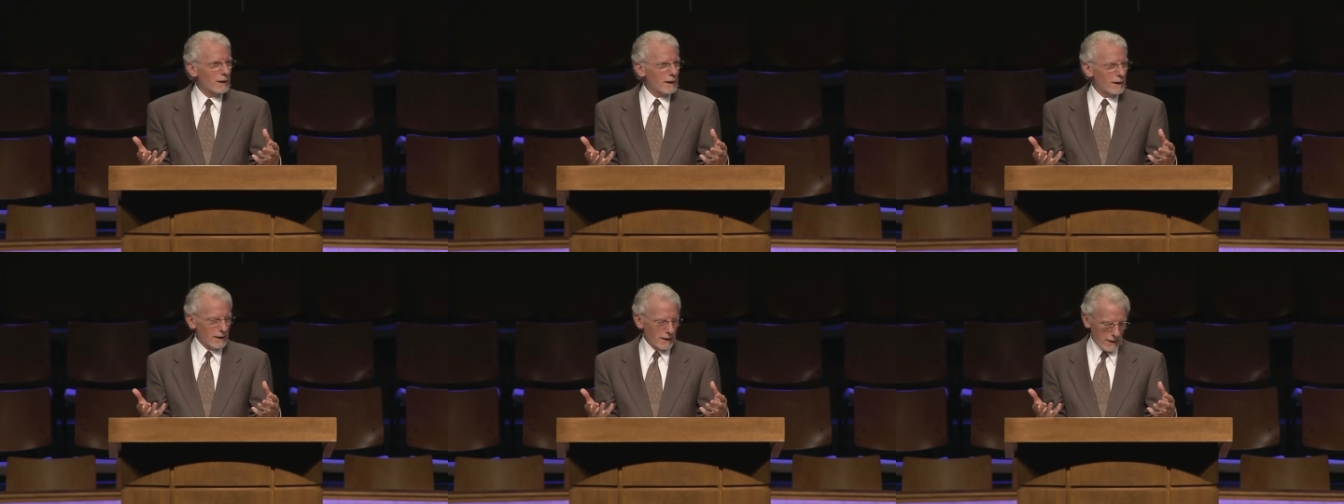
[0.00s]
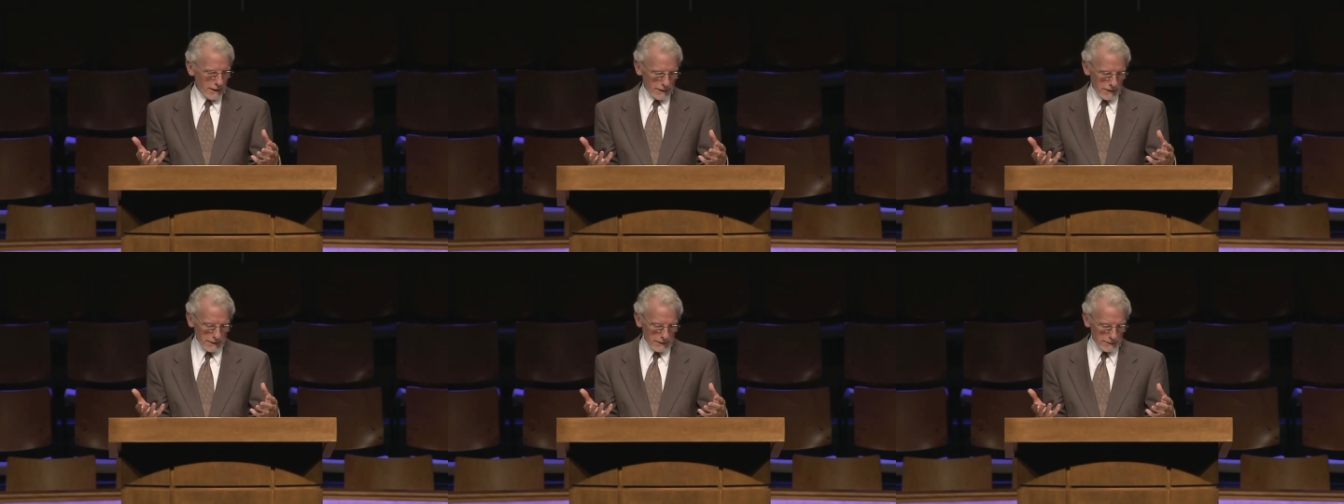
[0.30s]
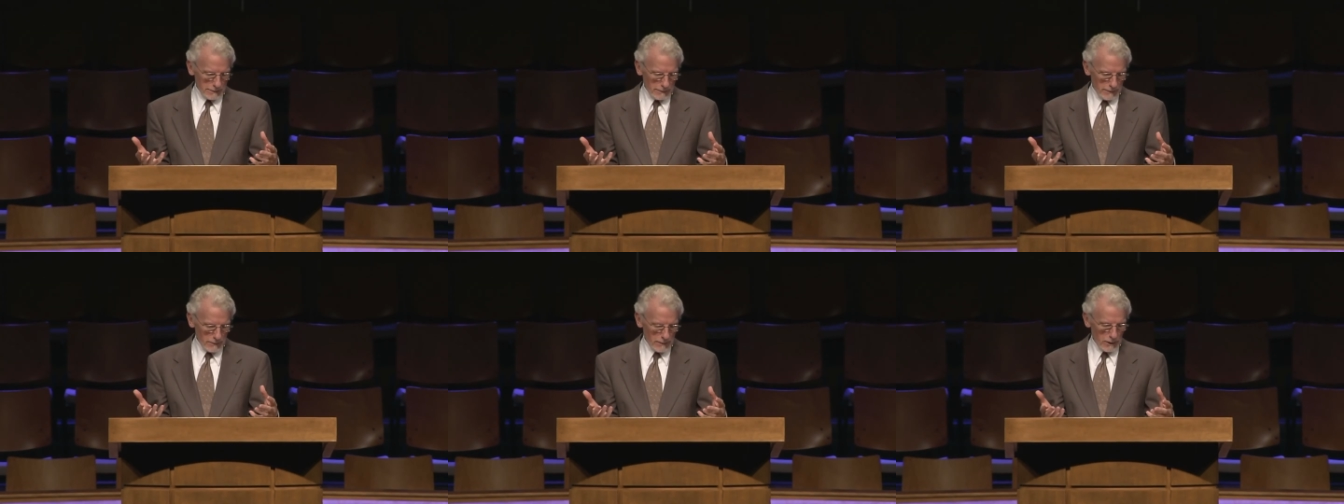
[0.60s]
Uh,
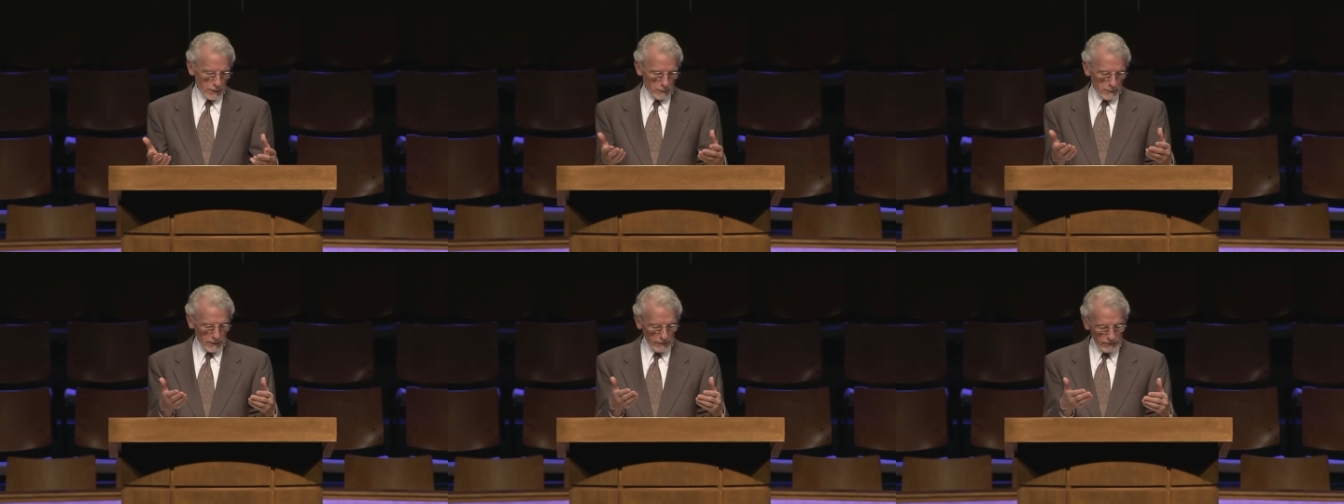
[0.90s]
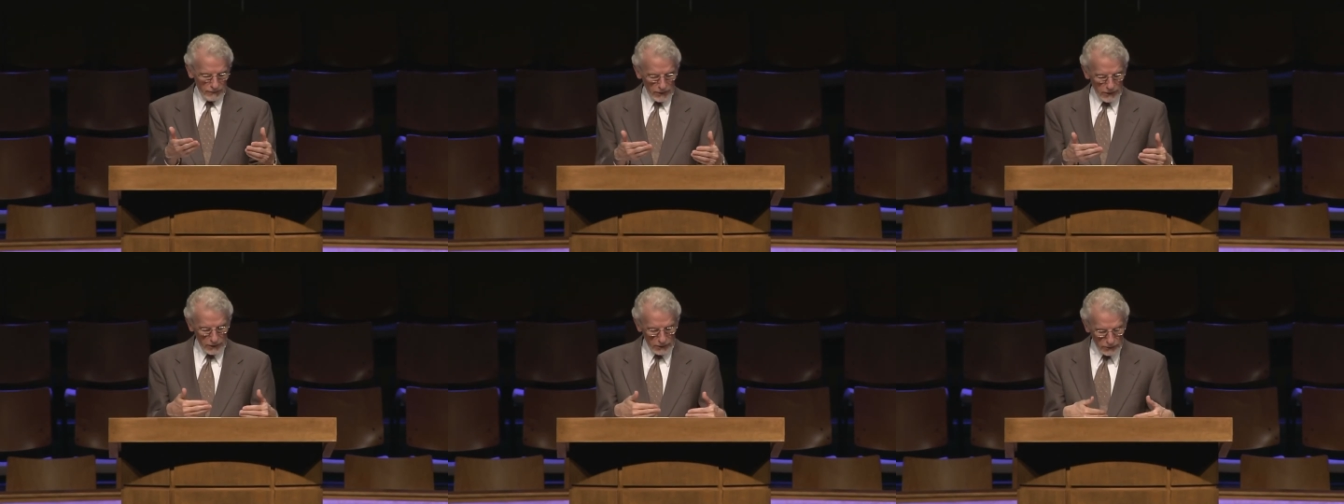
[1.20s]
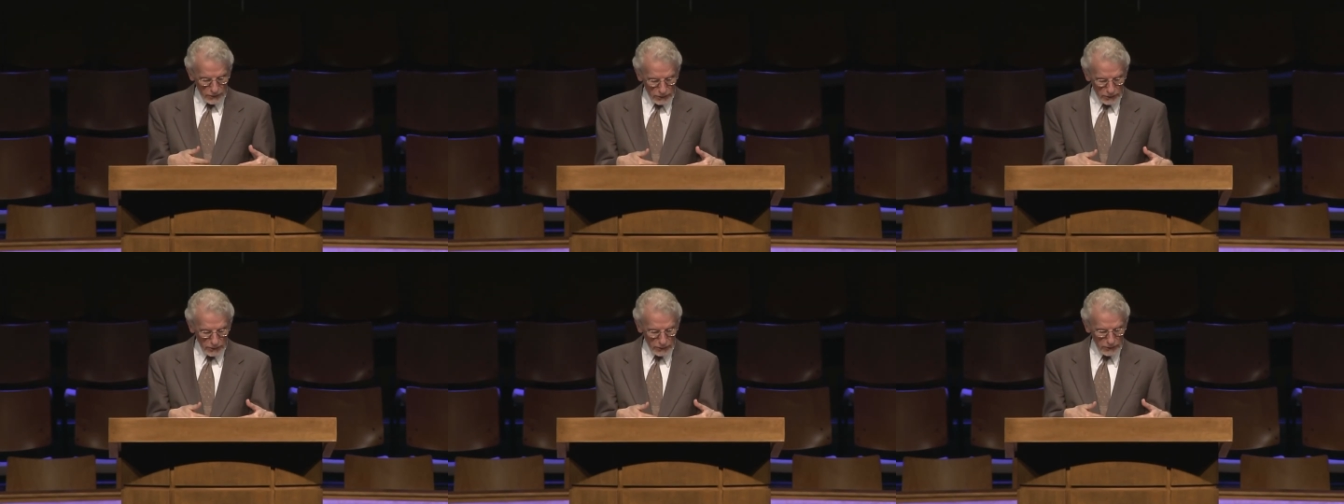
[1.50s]
there'll be
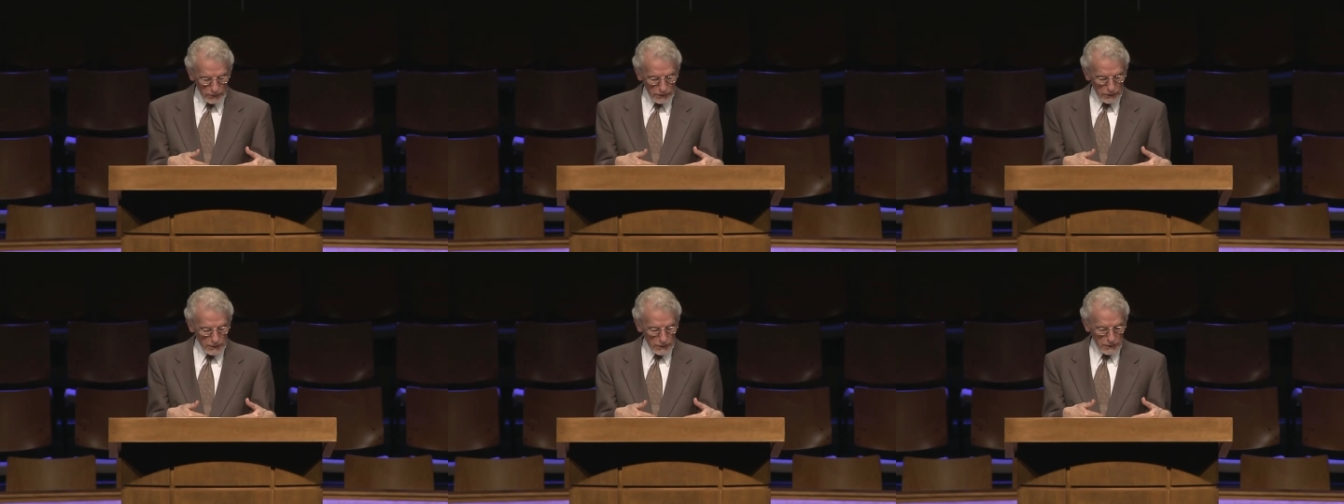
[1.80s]
further